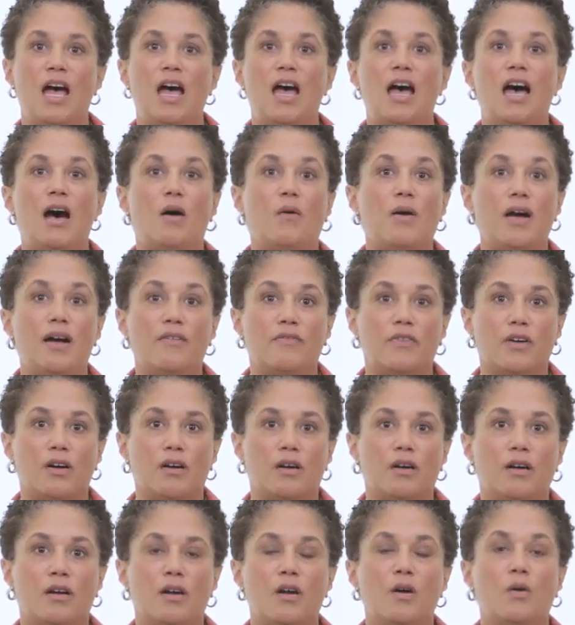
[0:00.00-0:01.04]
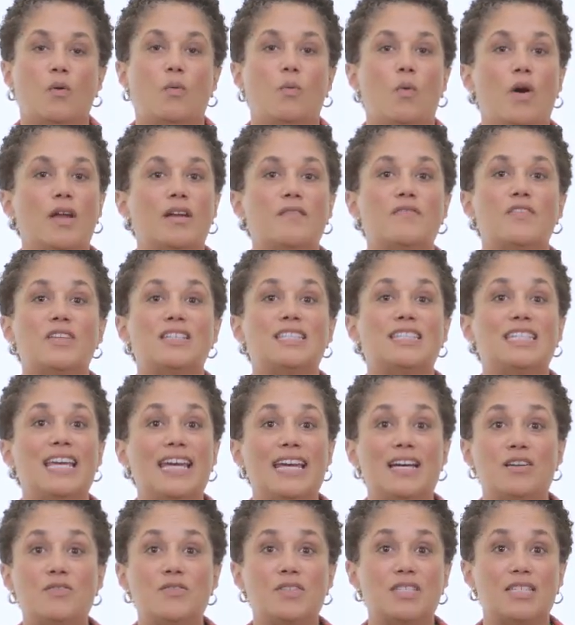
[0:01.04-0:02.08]
However, one of the
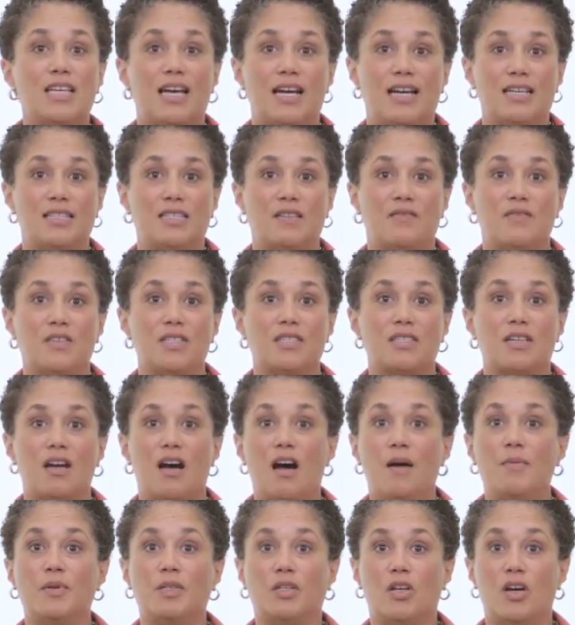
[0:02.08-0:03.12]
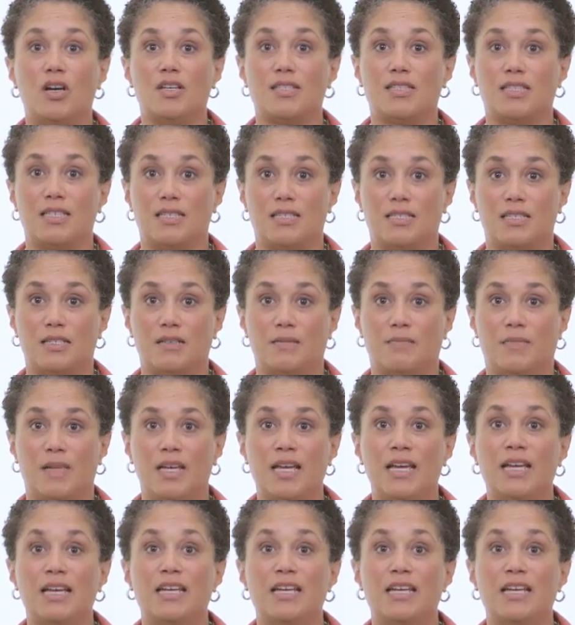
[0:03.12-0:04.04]
downsides of this common law system